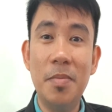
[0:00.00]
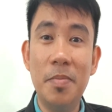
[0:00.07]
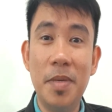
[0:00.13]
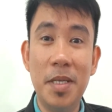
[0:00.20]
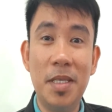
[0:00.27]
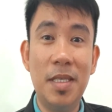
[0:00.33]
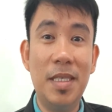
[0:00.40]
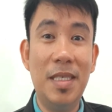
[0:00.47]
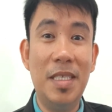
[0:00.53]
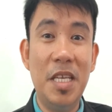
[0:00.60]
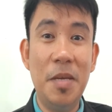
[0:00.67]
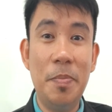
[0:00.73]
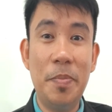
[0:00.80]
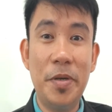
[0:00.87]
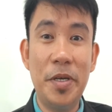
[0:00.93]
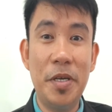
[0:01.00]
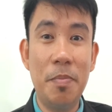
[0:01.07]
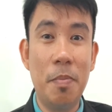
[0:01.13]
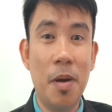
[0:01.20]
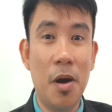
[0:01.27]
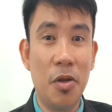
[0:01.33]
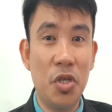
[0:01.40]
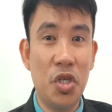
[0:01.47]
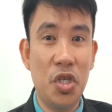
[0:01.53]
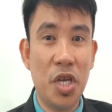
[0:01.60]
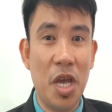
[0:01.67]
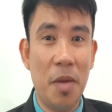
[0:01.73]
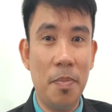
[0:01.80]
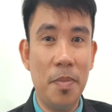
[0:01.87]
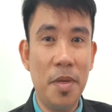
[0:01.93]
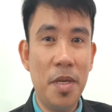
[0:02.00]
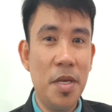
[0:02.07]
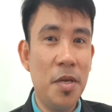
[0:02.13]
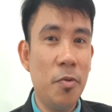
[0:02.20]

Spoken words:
bit deeper about shape.